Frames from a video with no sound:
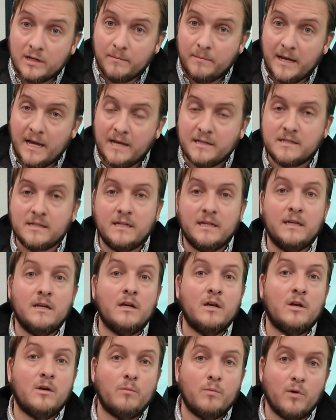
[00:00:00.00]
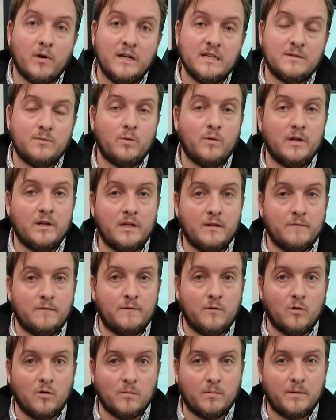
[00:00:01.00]
capacity, price point, and
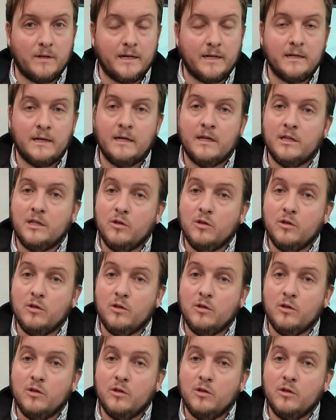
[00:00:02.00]
floor plan.